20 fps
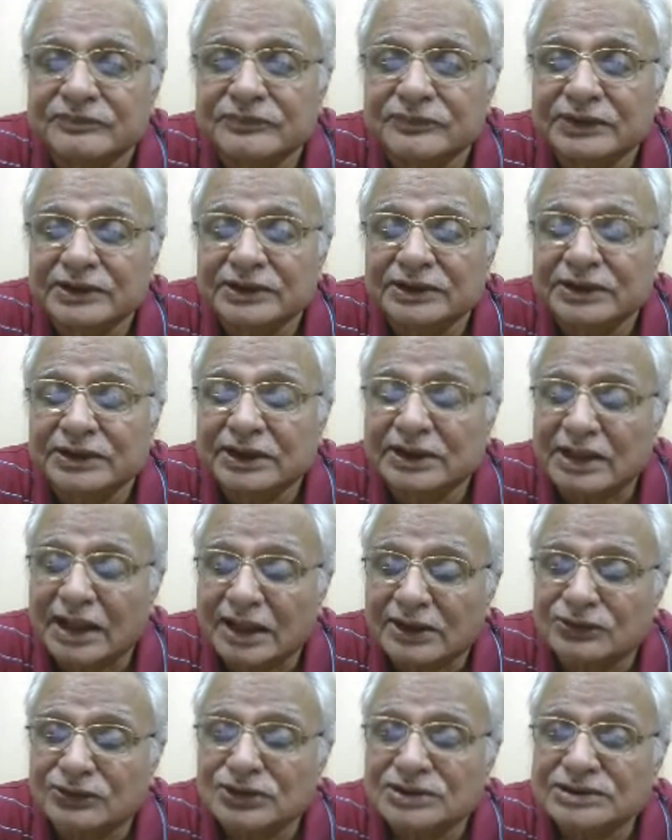The
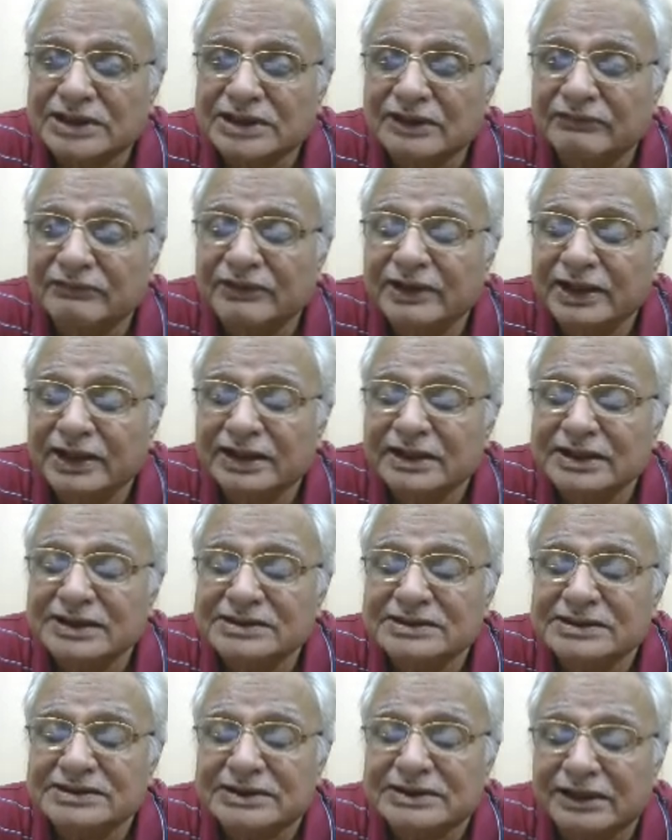cargo surveyor
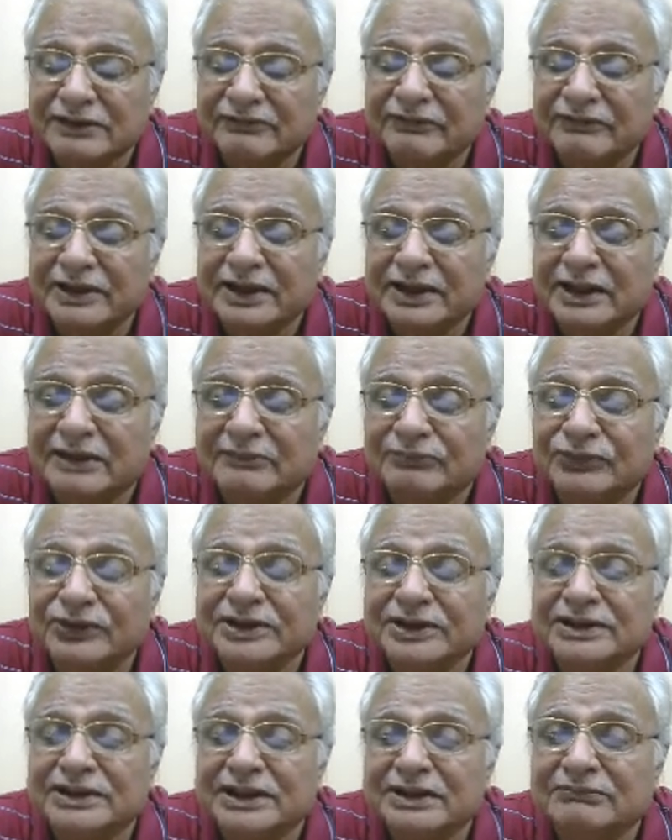is a surveyor
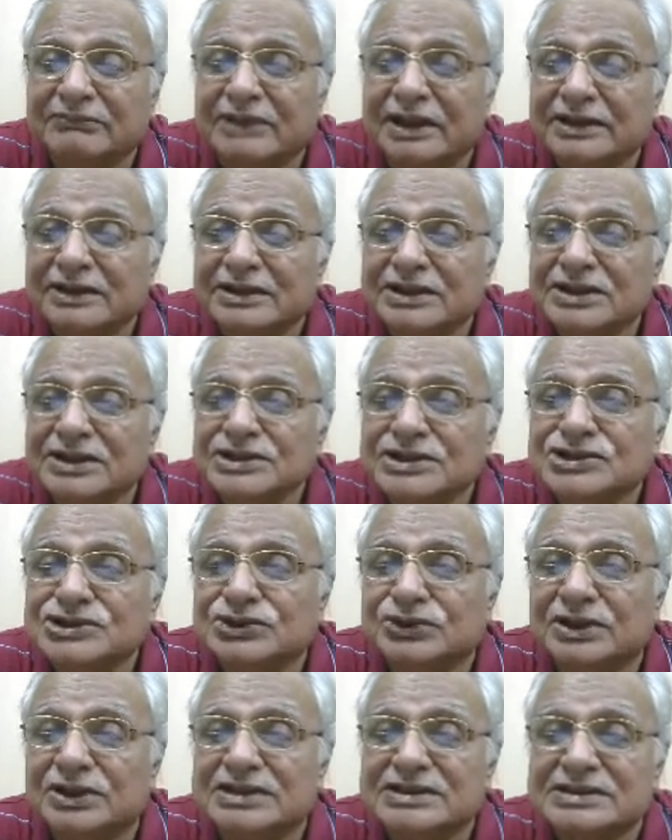appointed by the
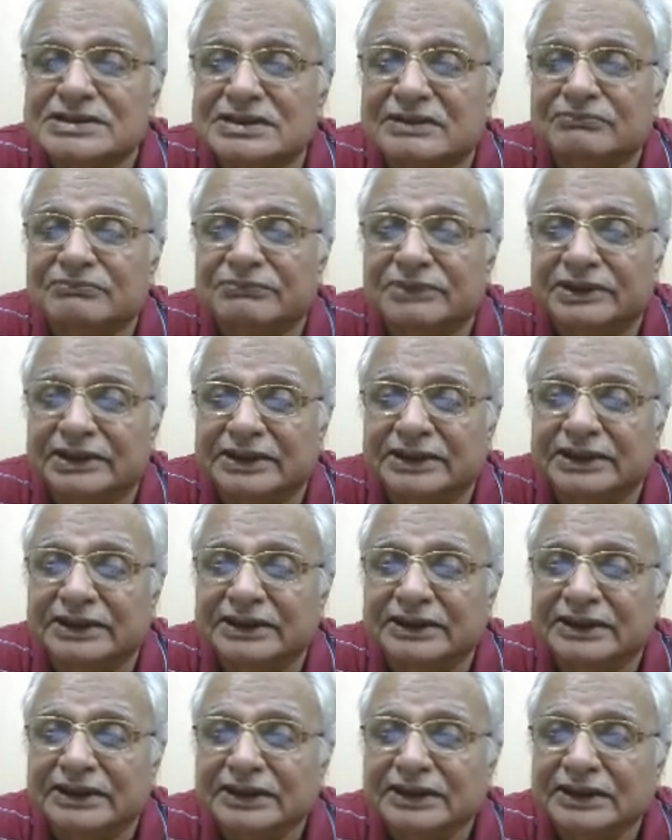insurance company.
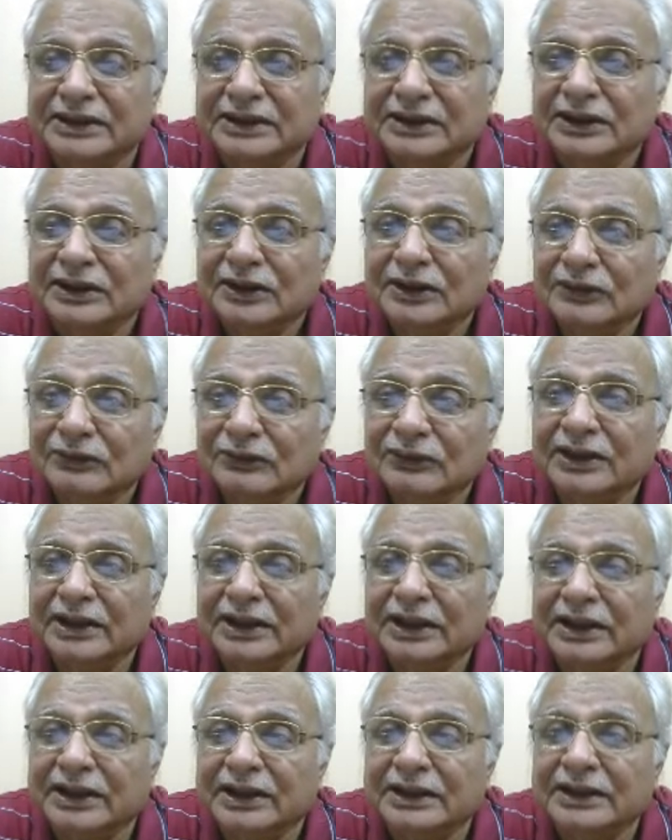
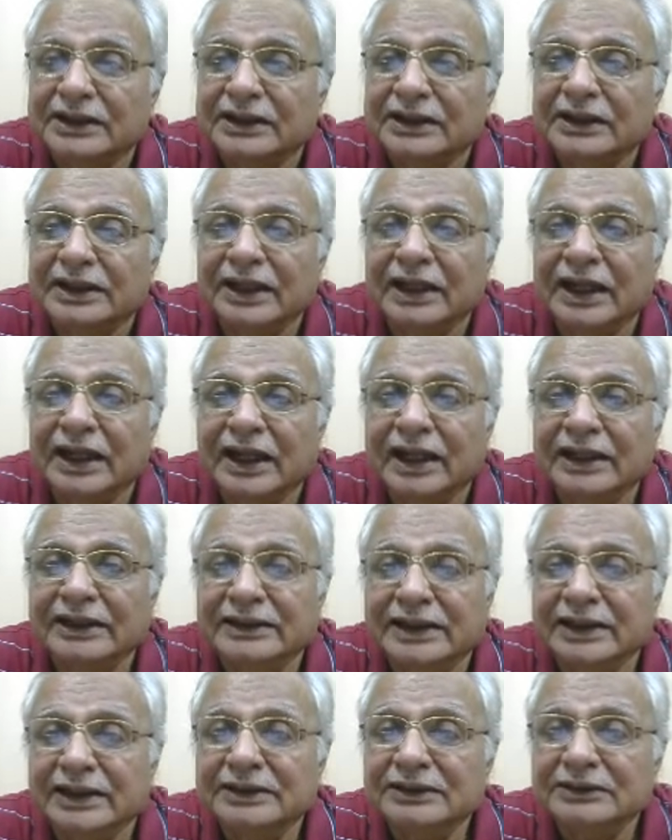Okay. And
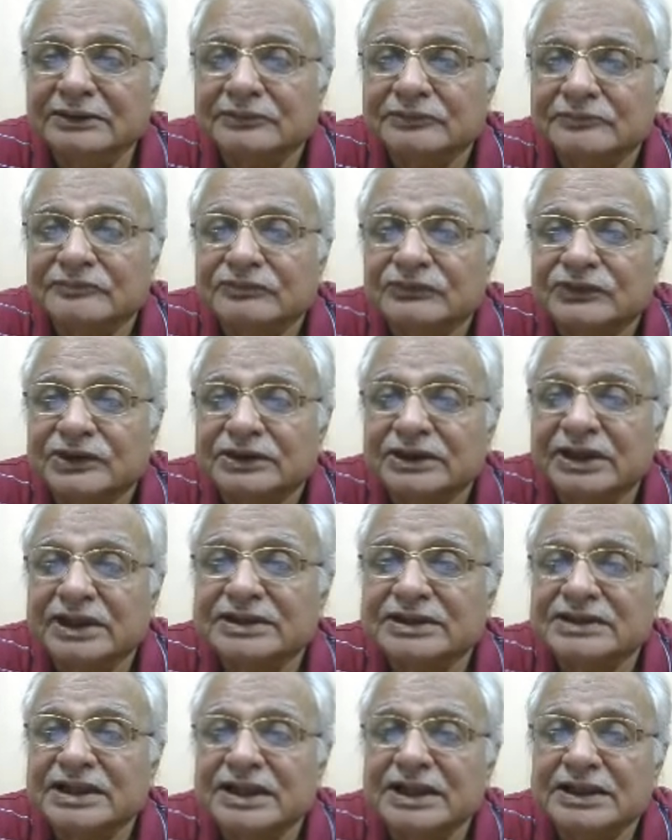then there
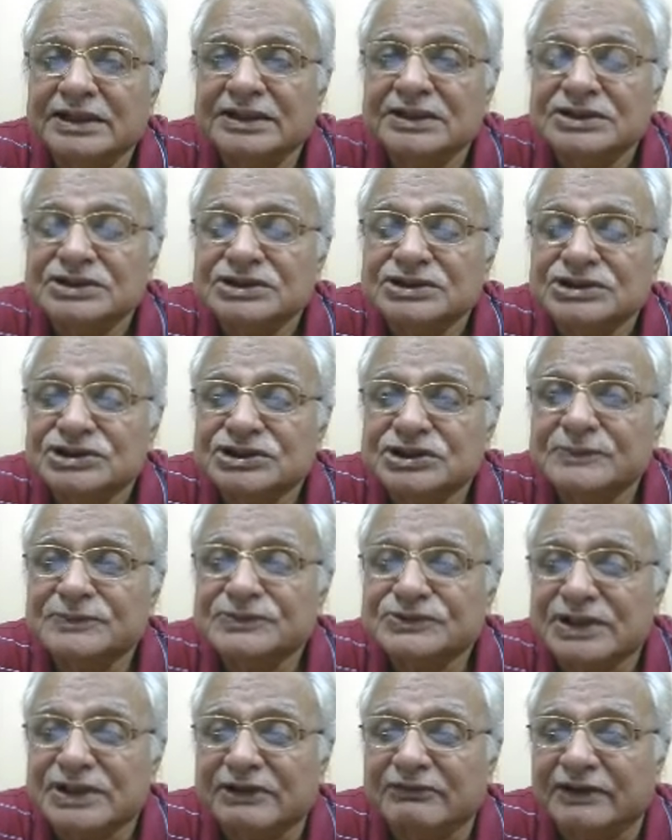is a ship
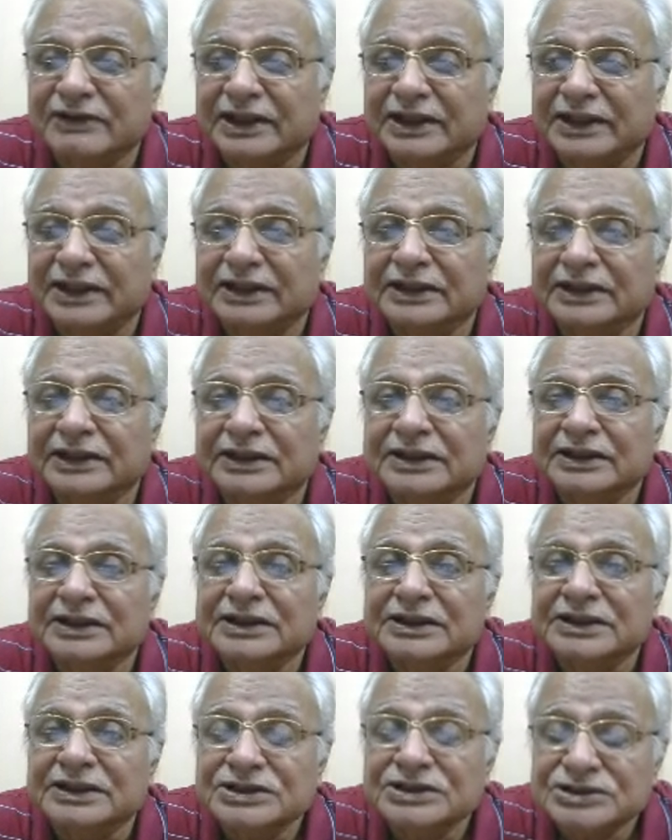survey.
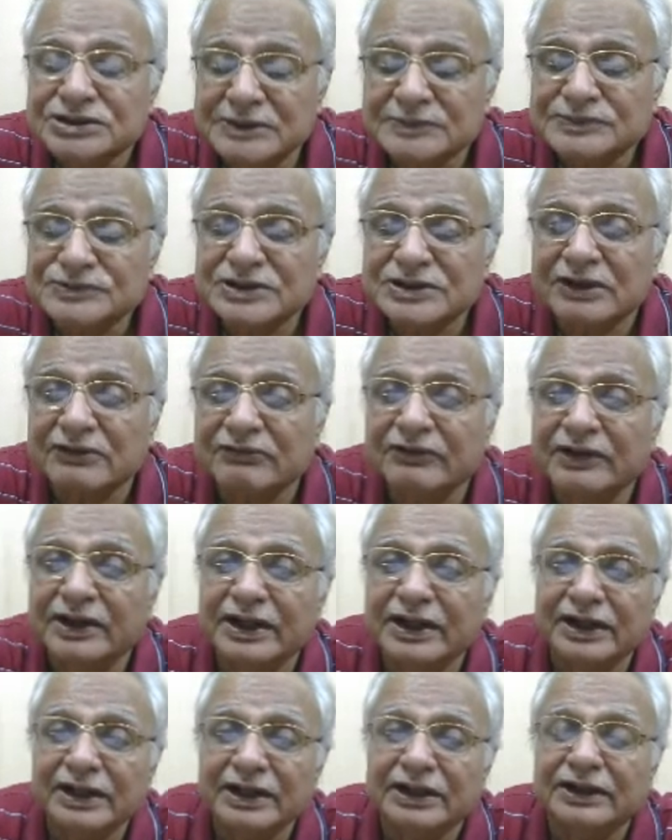Ship
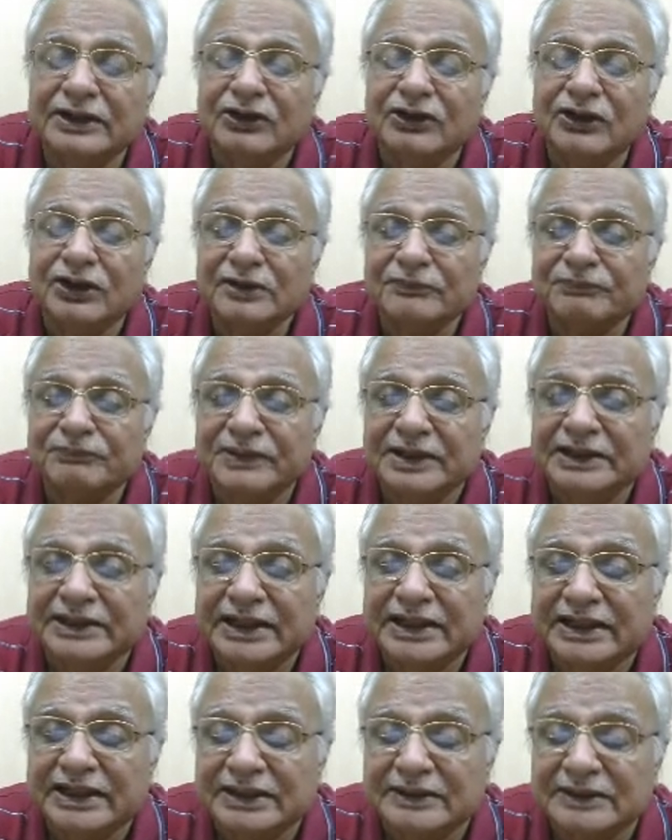surveyor or
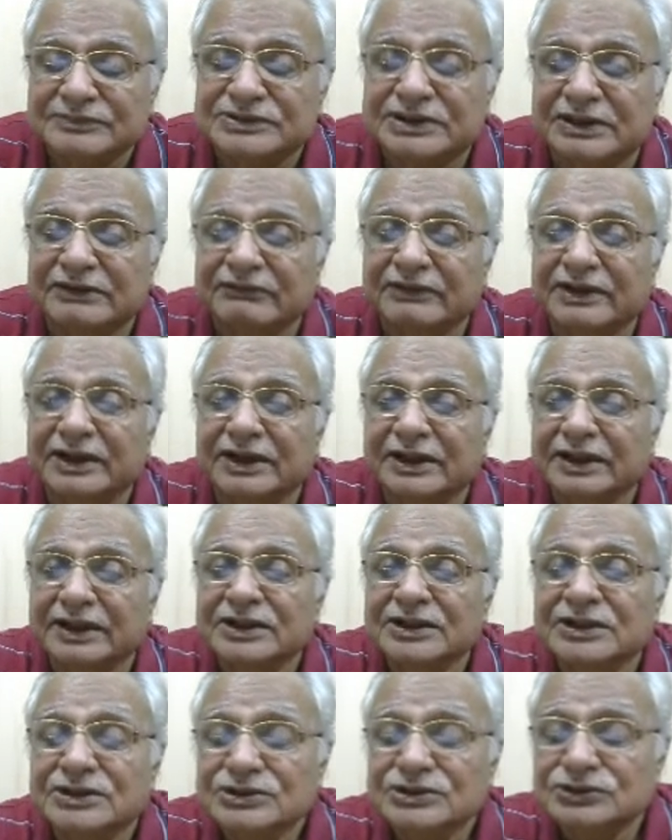P&I club surveyor.
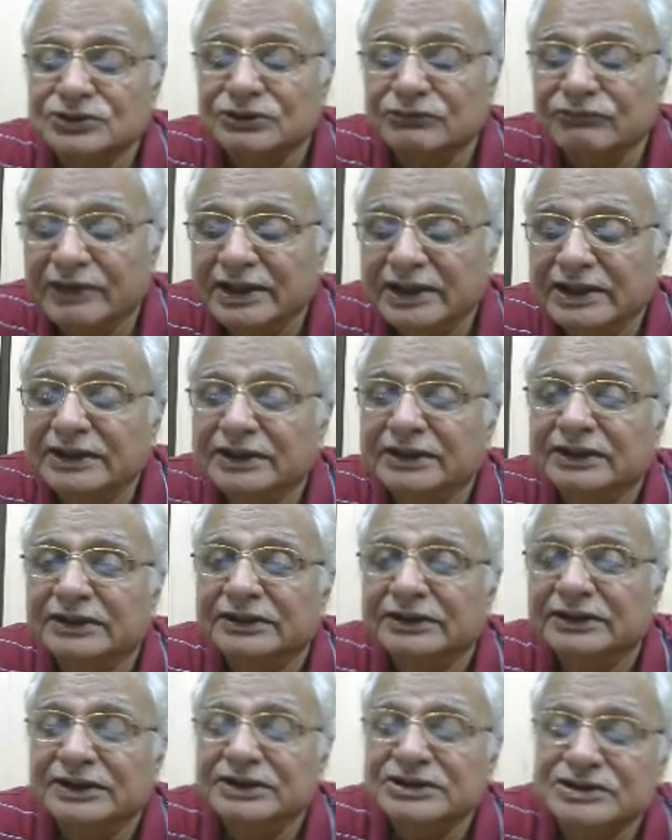So when
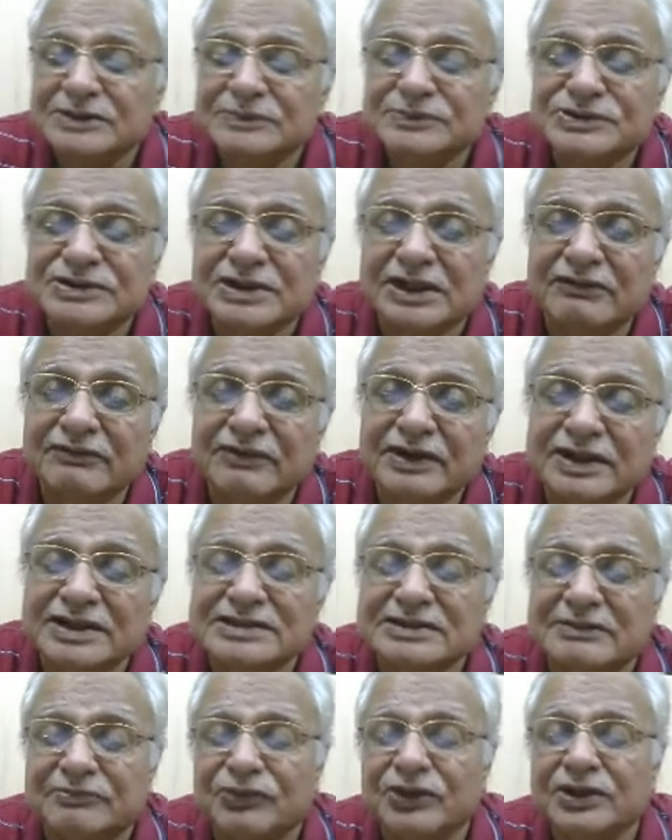the ship surveyor is
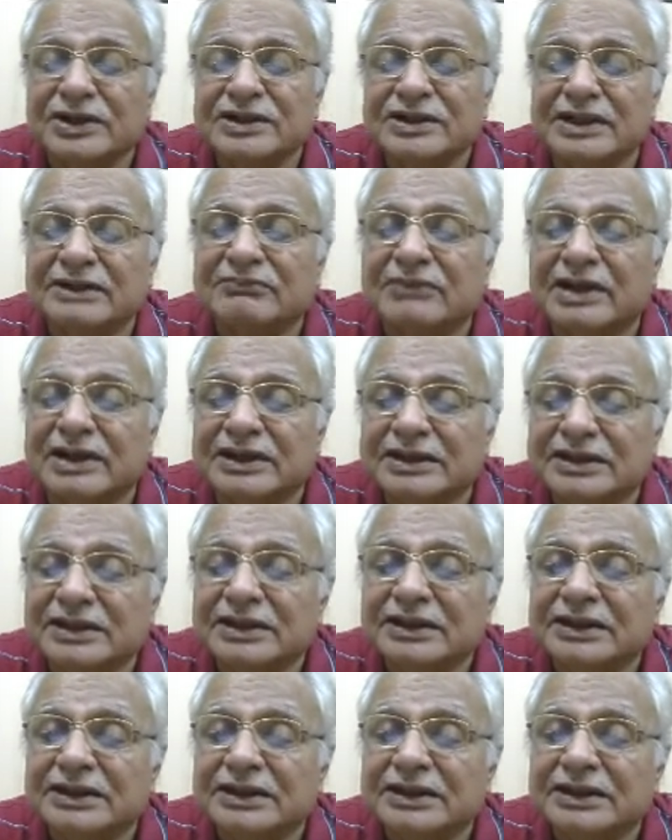appointed by the